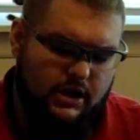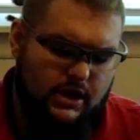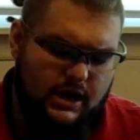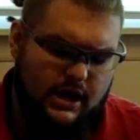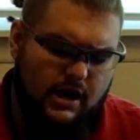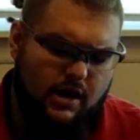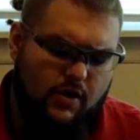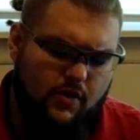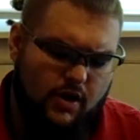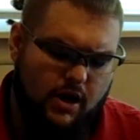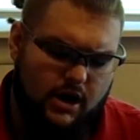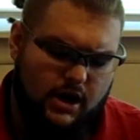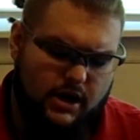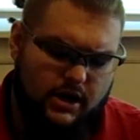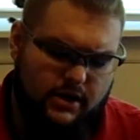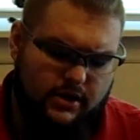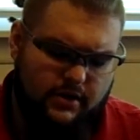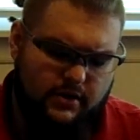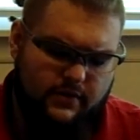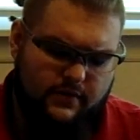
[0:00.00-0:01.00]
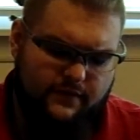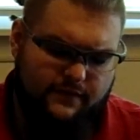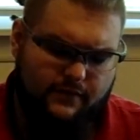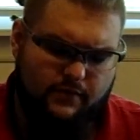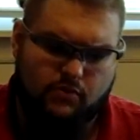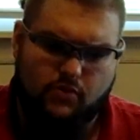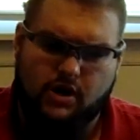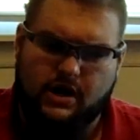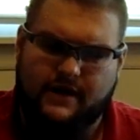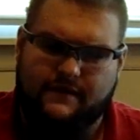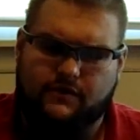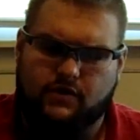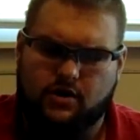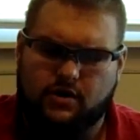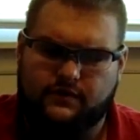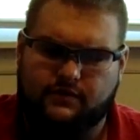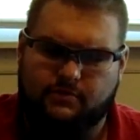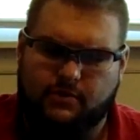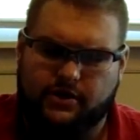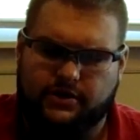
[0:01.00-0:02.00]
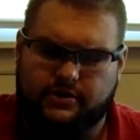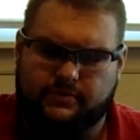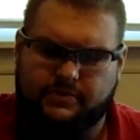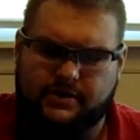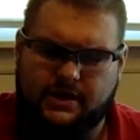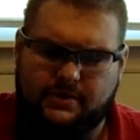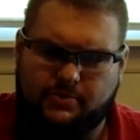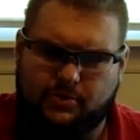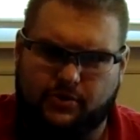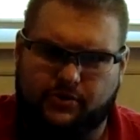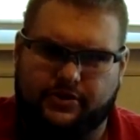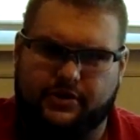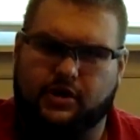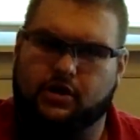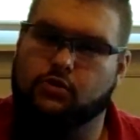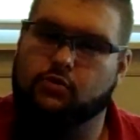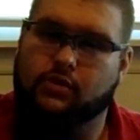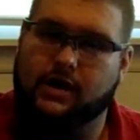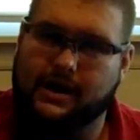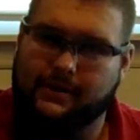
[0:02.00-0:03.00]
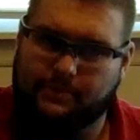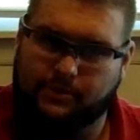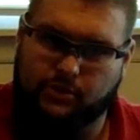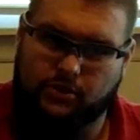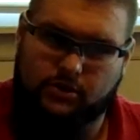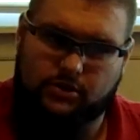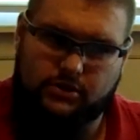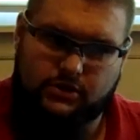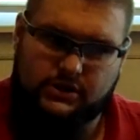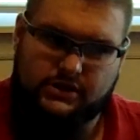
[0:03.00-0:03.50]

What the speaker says: Now, from what I've heard from other people, the grapple